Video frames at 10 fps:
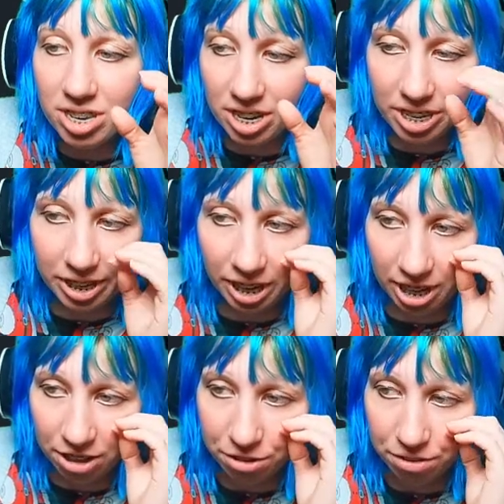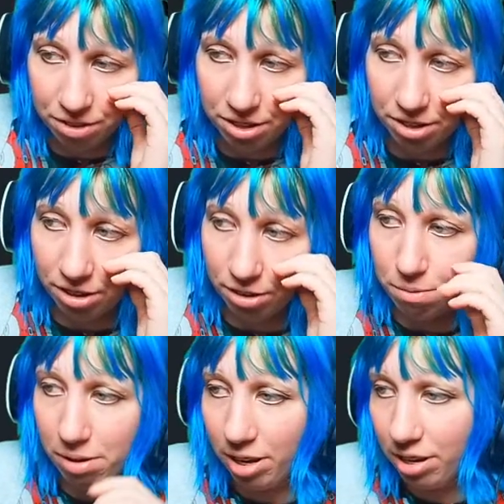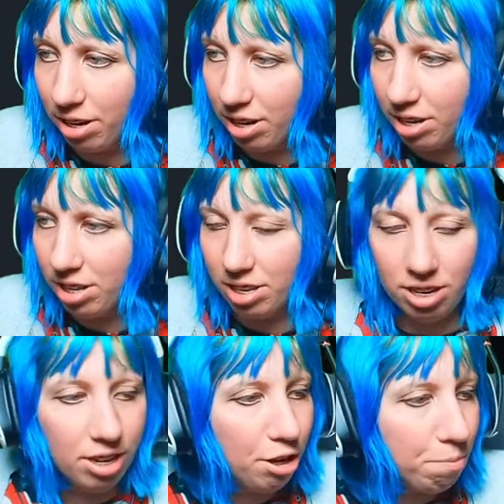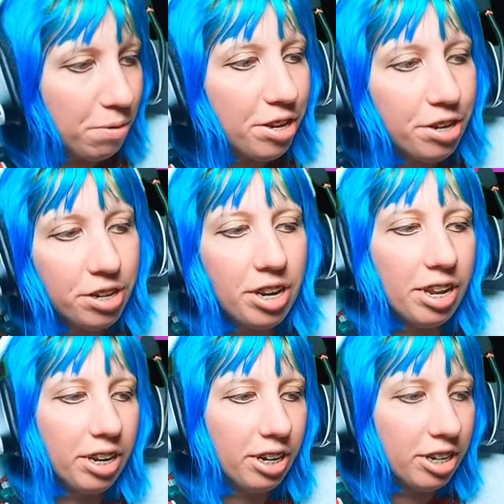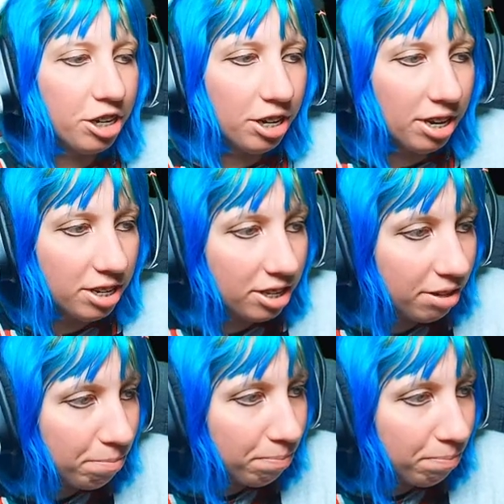details. Oh my goodness. Me good at English, yes.